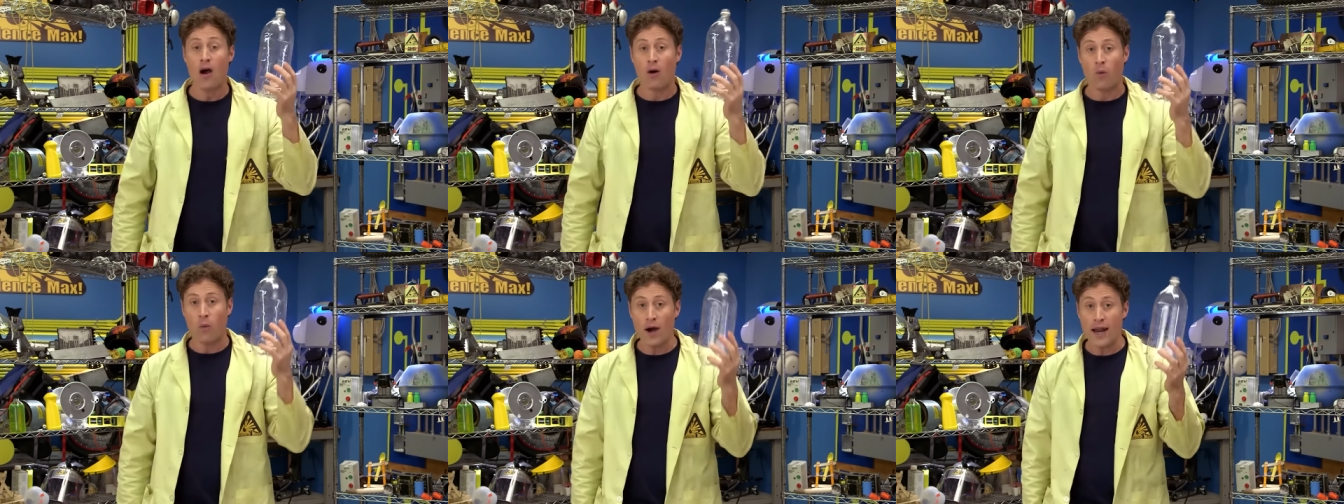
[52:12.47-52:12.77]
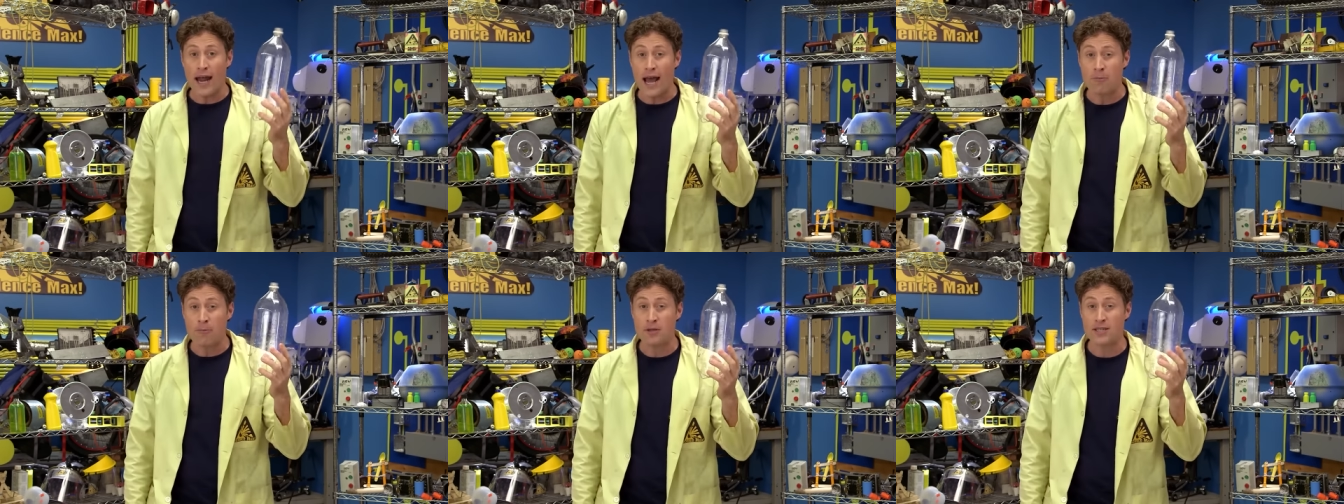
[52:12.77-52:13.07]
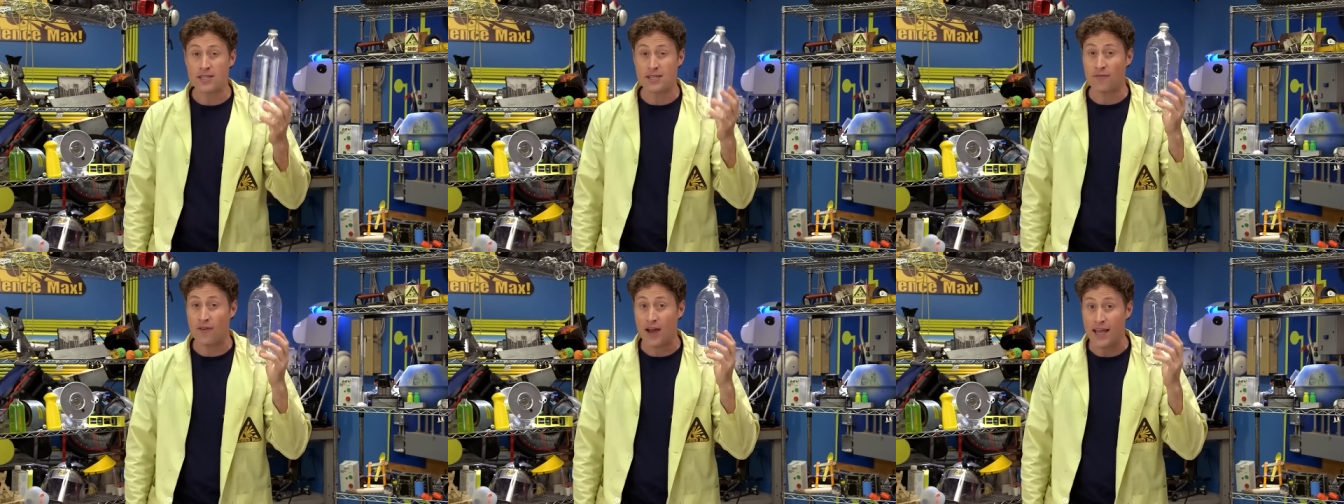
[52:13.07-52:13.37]
What
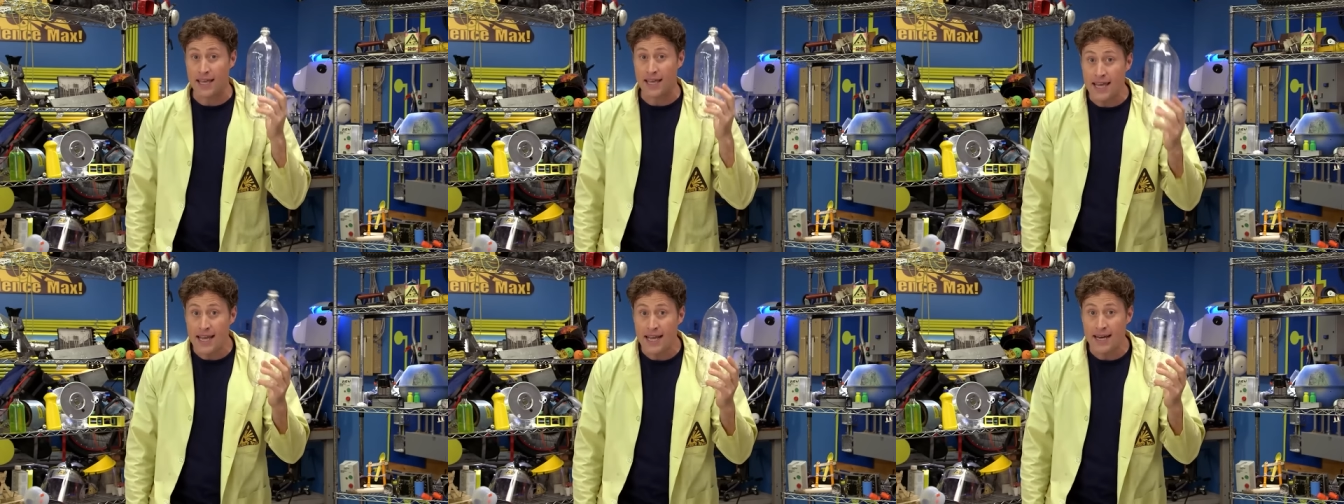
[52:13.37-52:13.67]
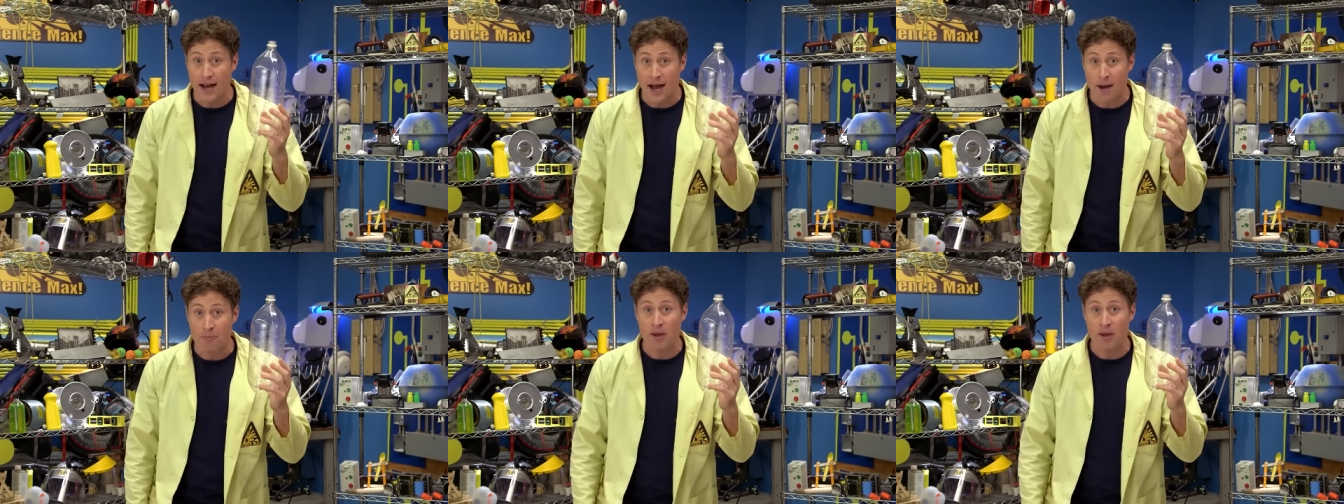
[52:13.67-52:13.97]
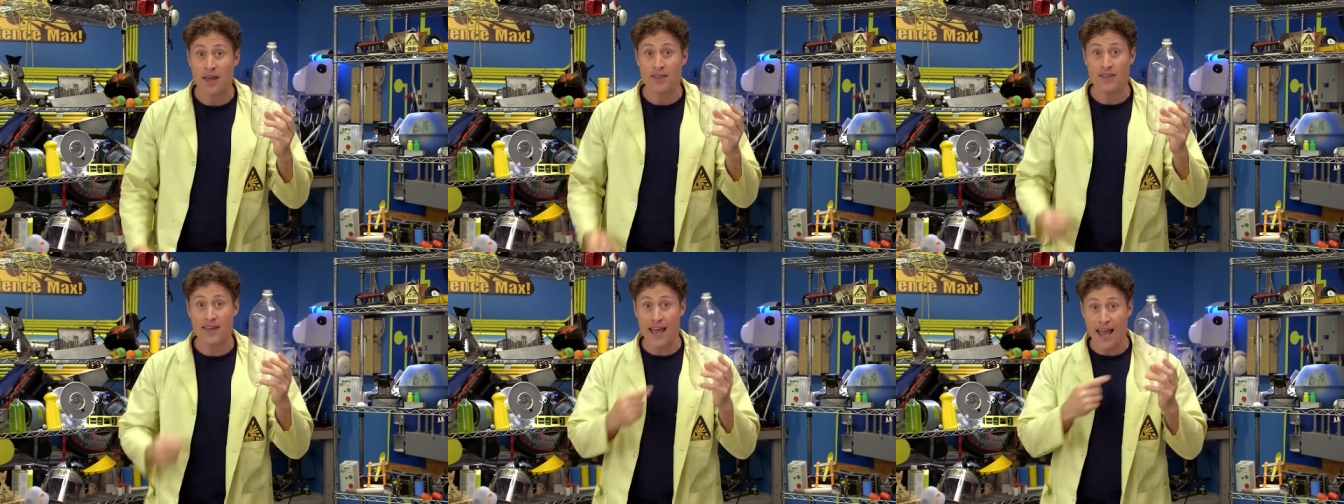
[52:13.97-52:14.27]
happens if I heat up
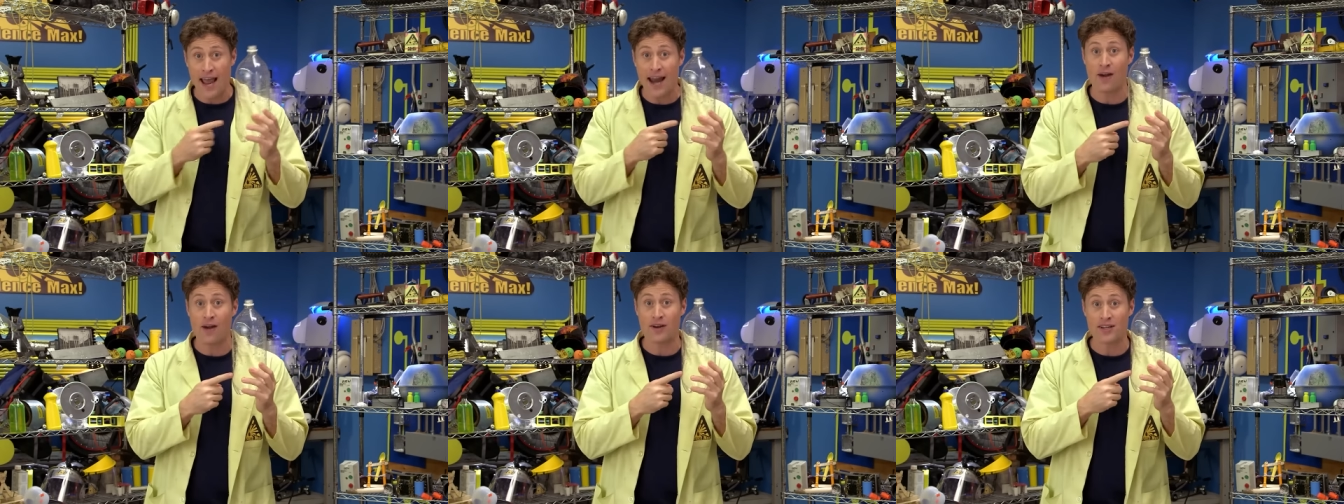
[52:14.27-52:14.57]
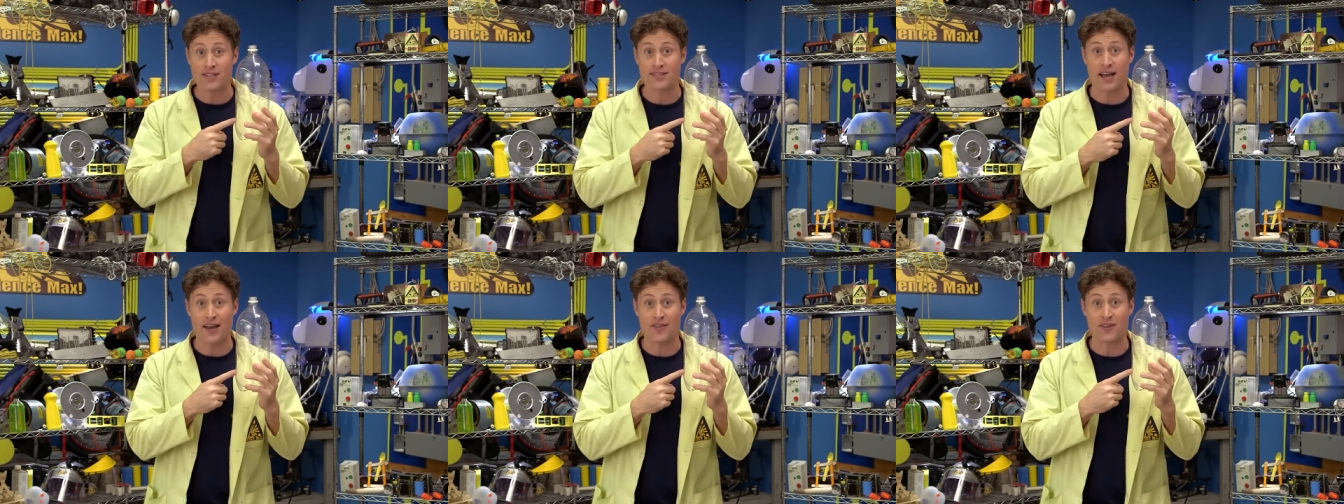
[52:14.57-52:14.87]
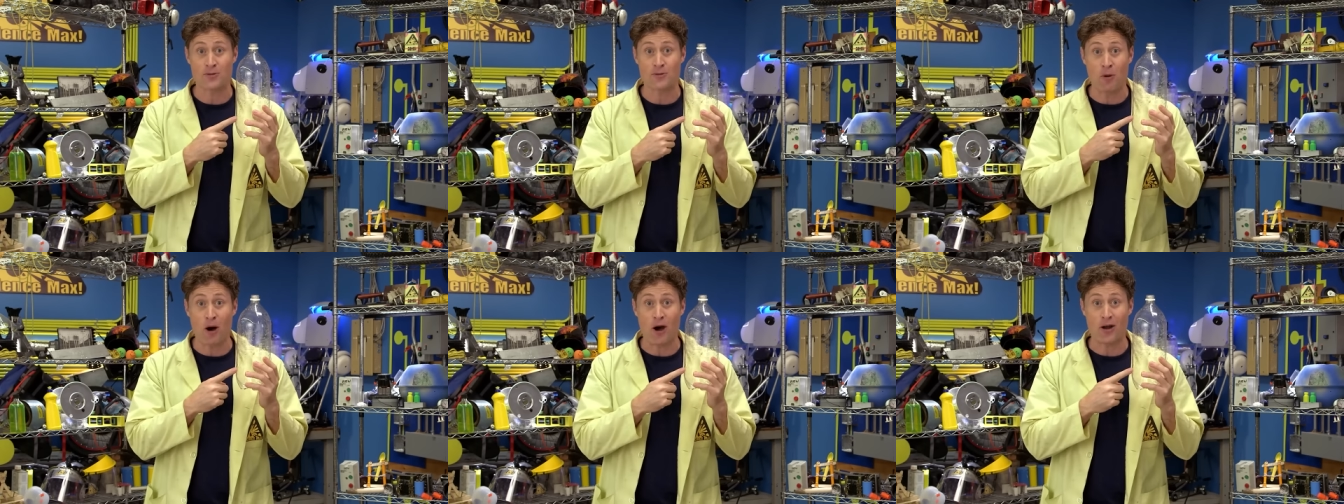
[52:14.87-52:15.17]
the air inside
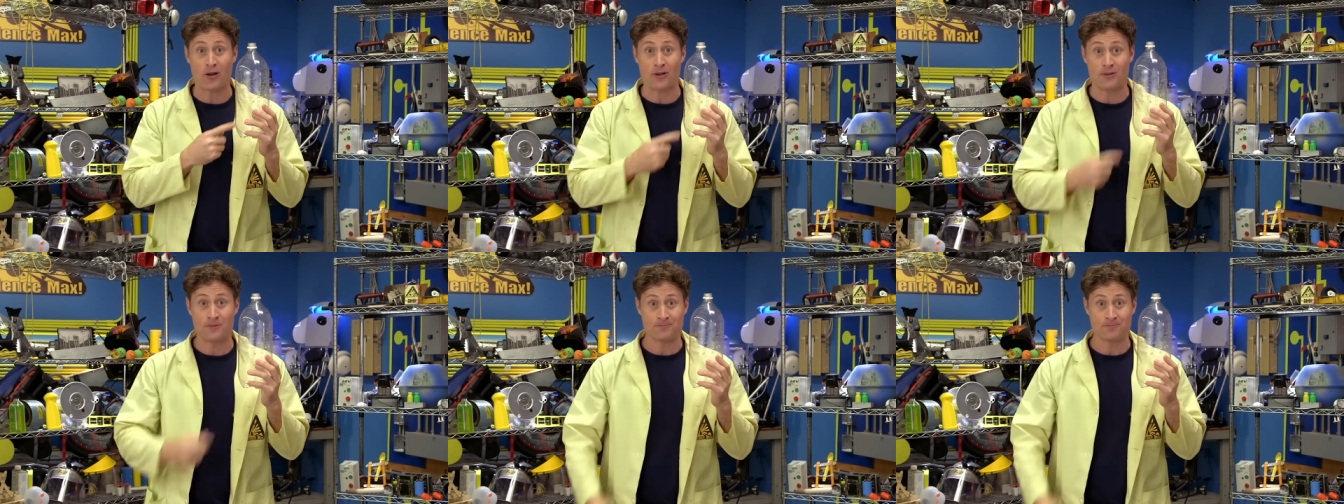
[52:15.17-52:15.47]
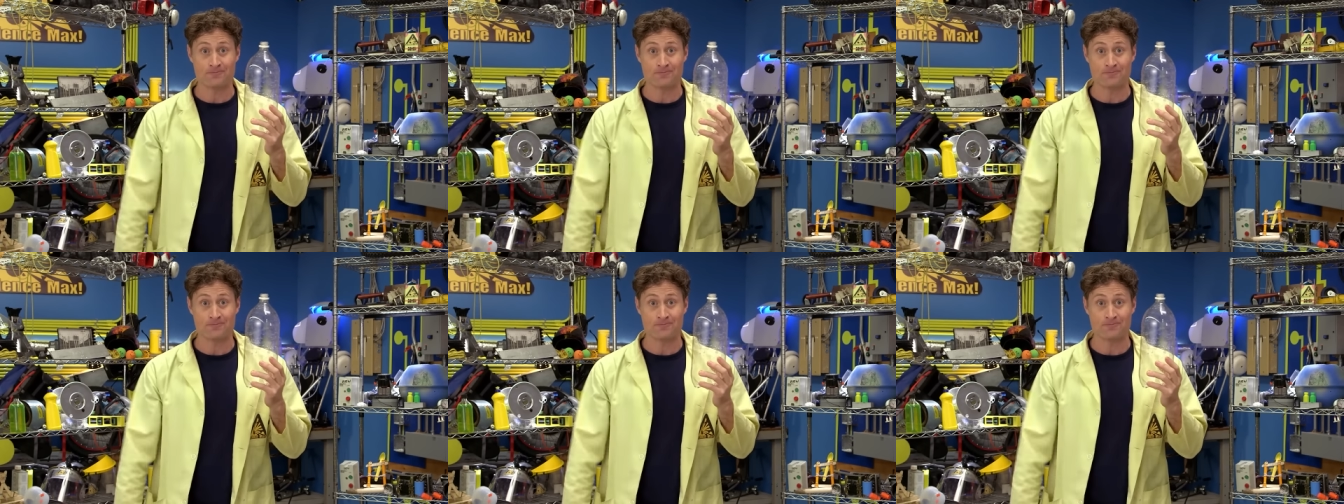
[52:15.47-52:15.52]
this bottle?